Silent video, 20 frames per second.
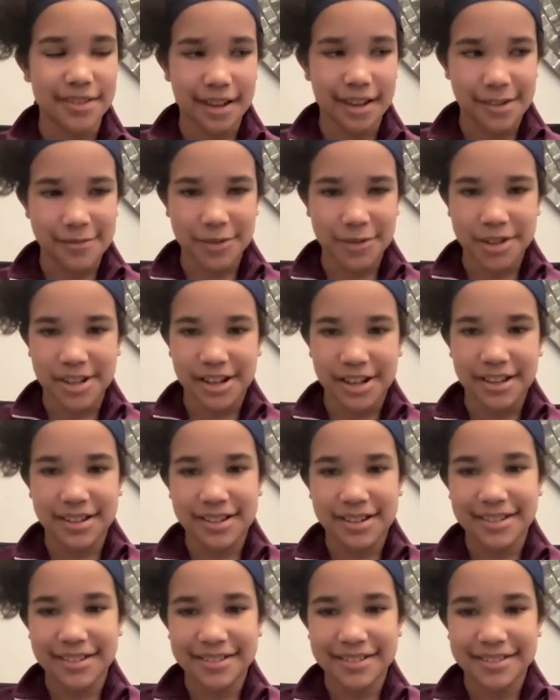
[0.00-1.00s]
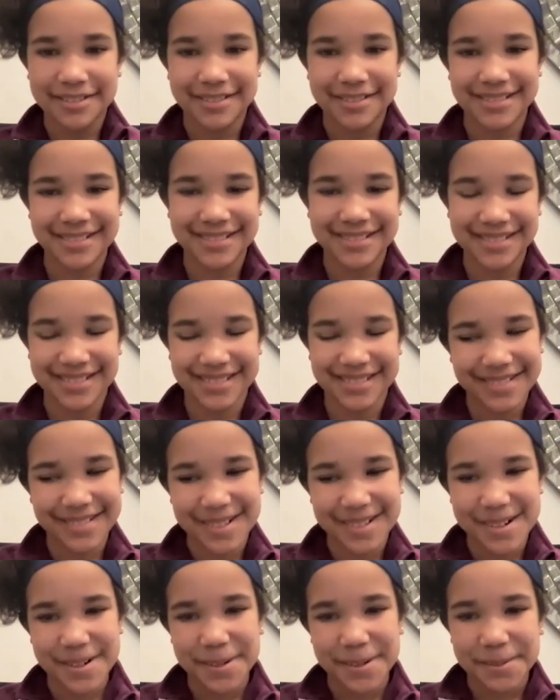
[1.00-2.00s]
that every day.
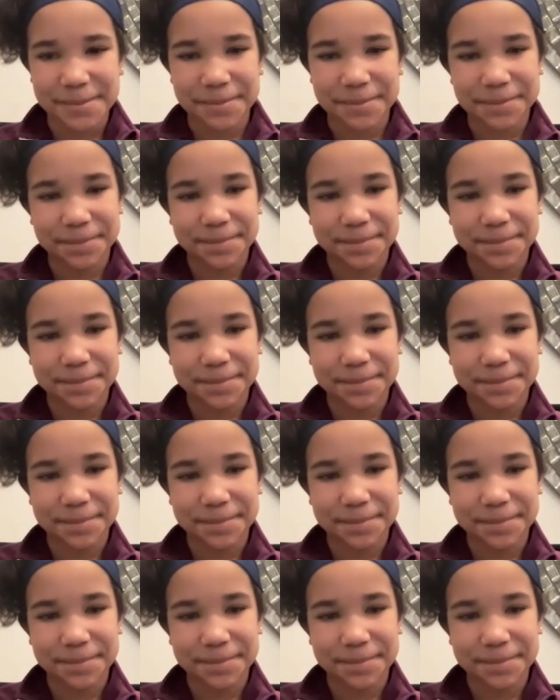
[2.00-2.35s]
Really?